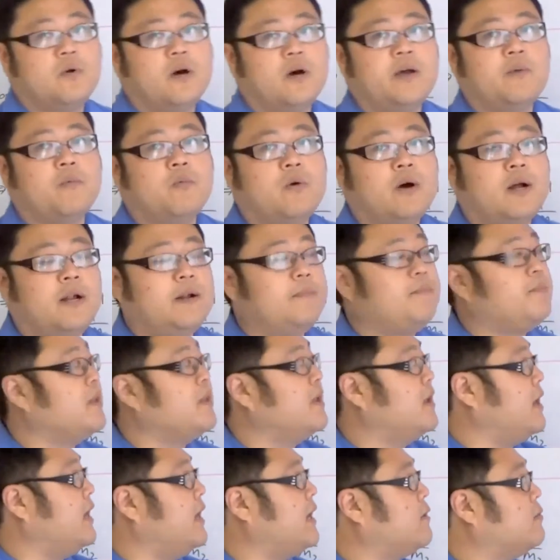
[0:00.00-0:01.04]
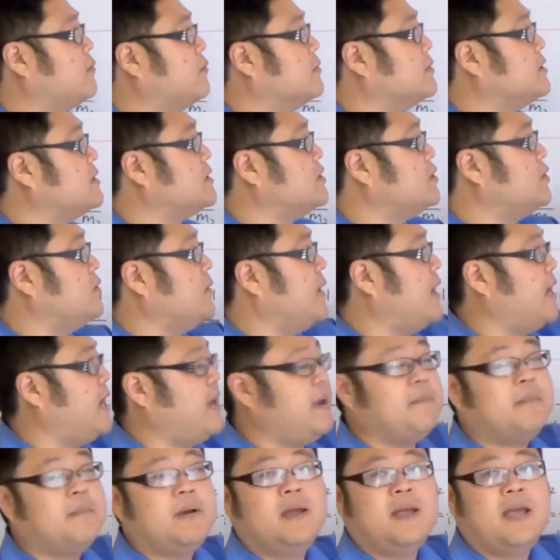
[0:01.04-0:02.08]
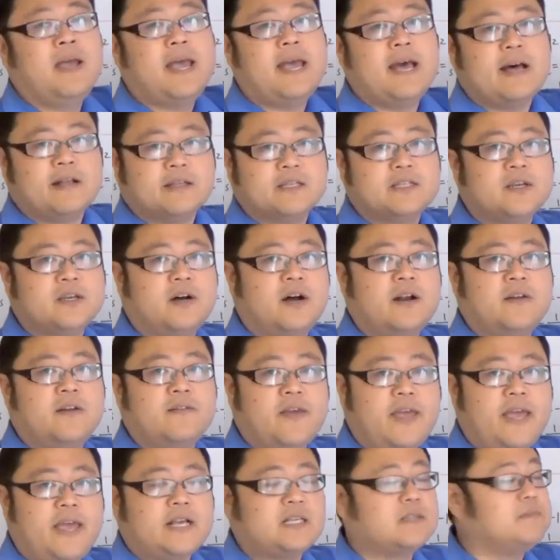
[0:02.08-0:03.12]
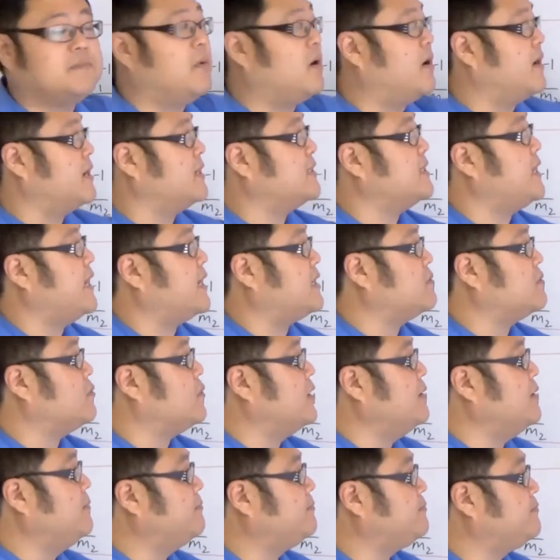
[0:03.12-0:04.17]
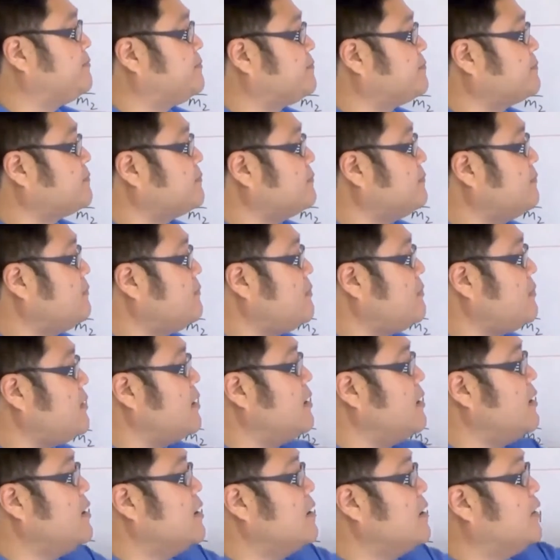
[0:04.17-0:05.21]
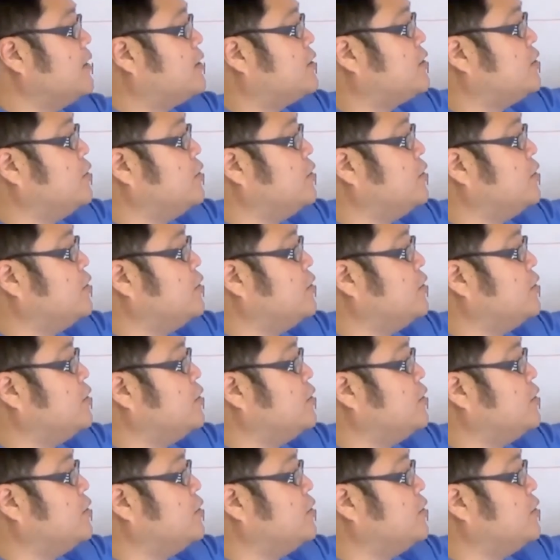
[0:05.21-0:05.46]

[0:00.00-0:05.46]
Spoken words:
y1 equals to m outside of x minus x1, the